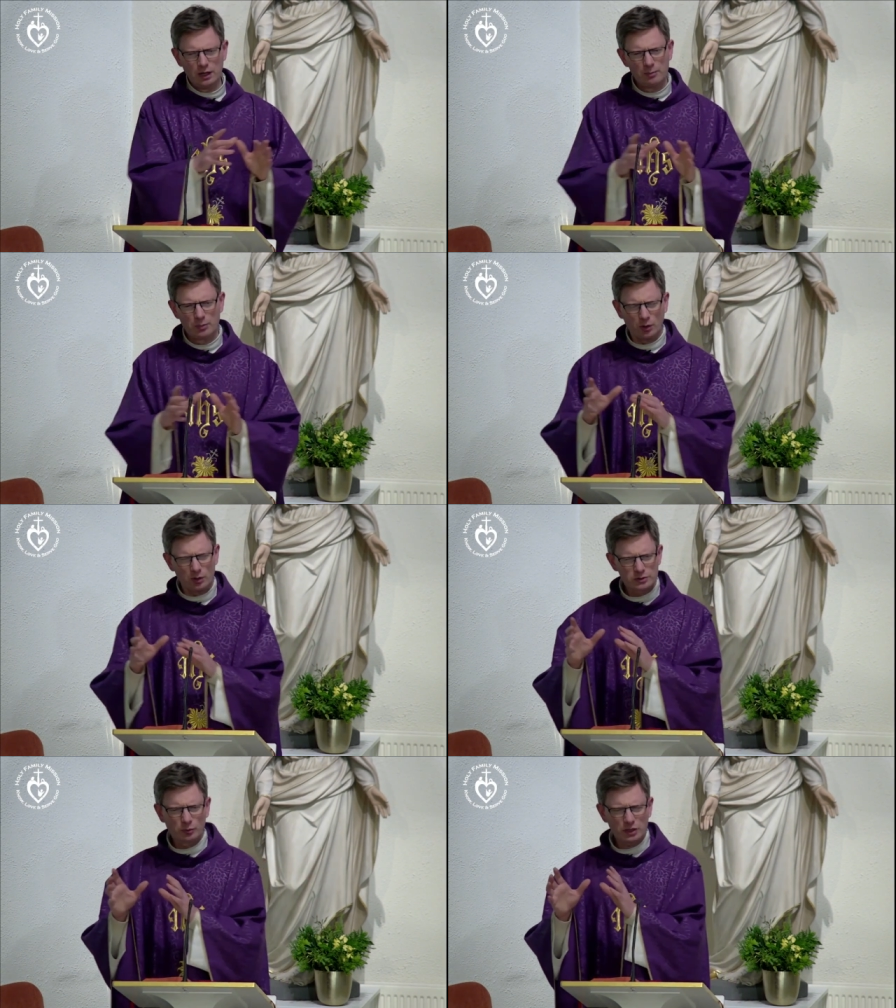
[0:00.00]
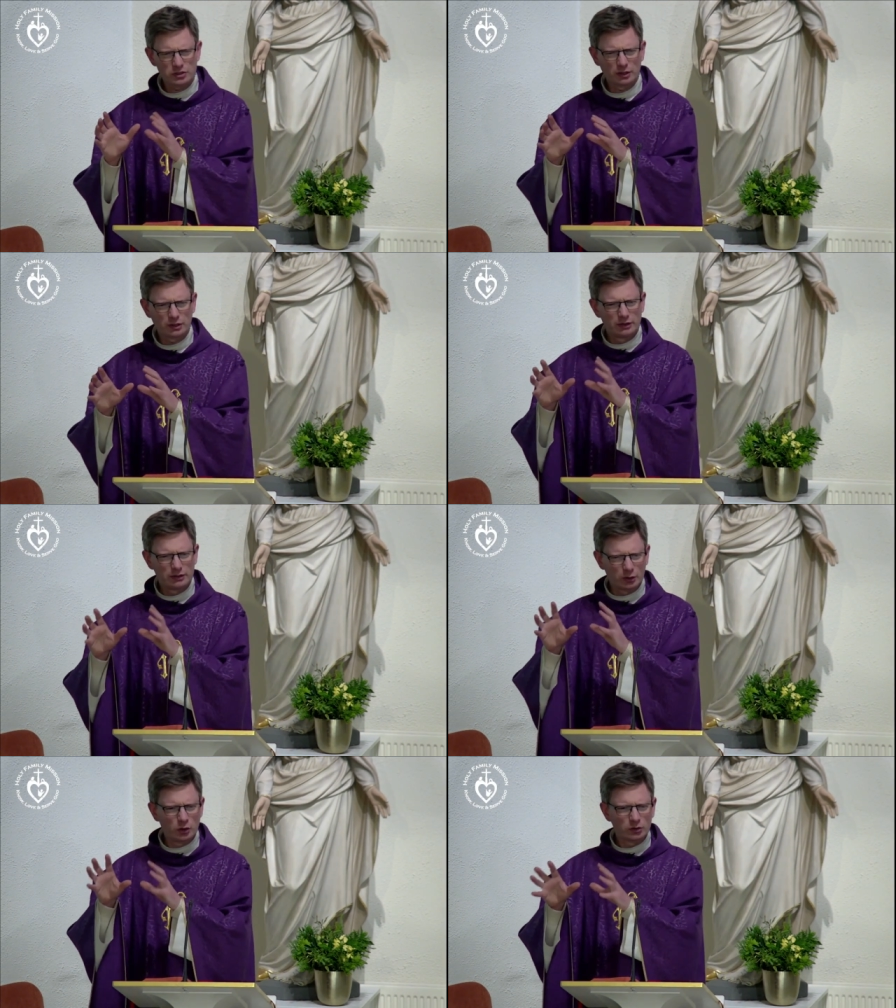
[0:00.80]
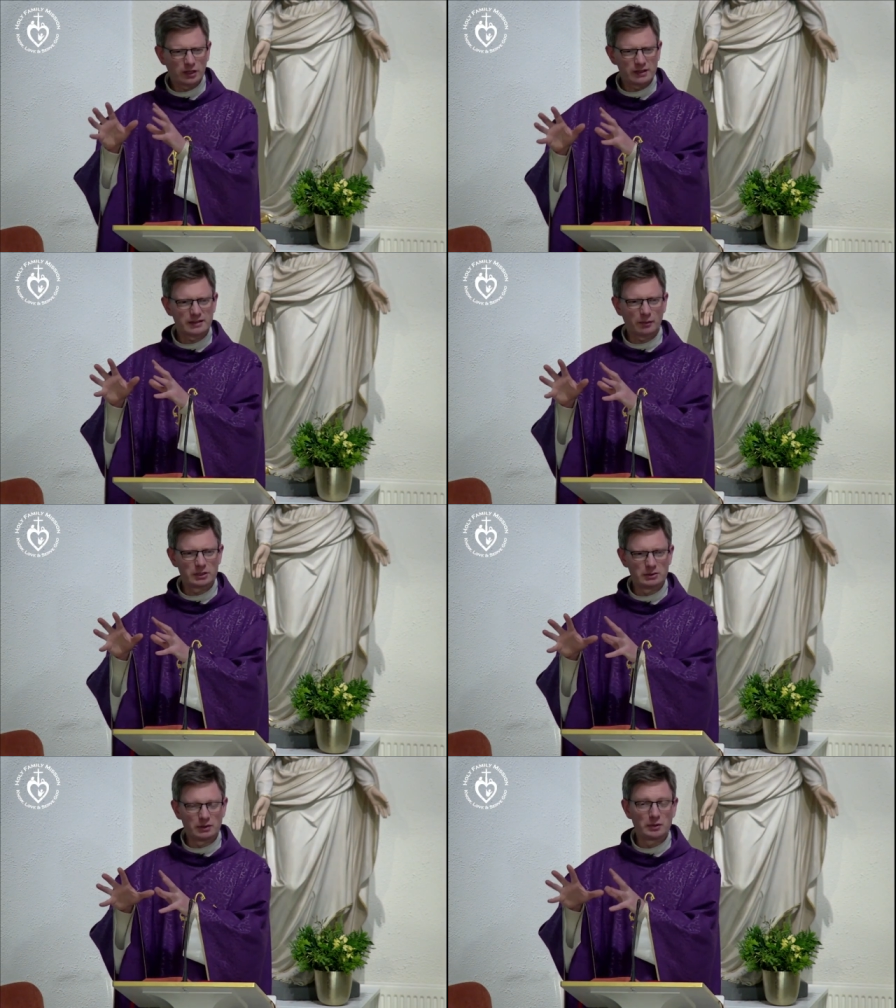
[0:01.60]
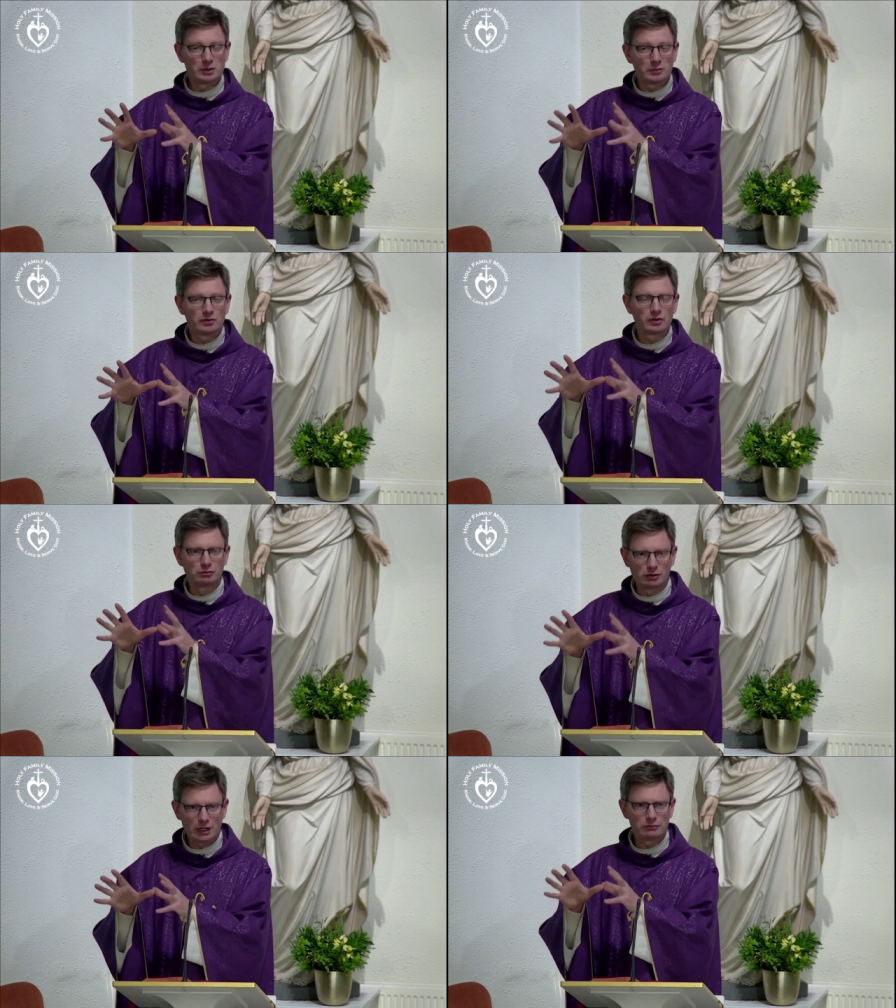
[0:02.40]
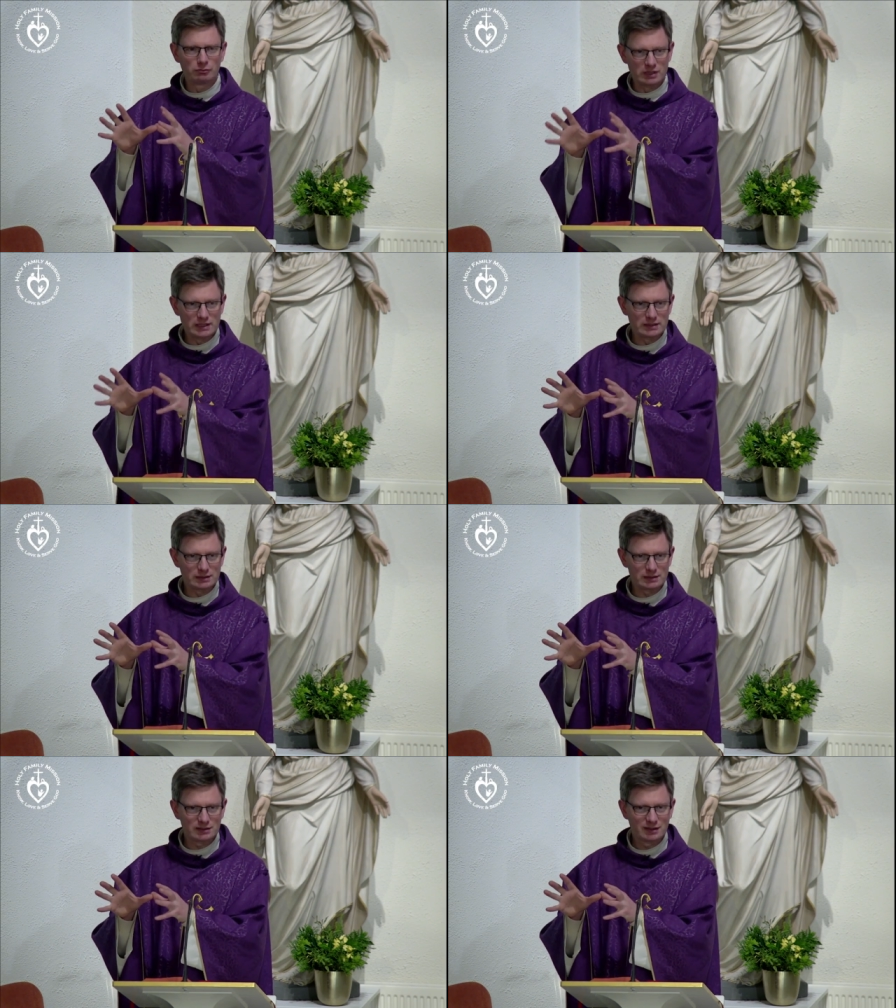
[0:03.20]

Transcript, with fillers: but also watching the good things that we do, that we do them for the right reasons.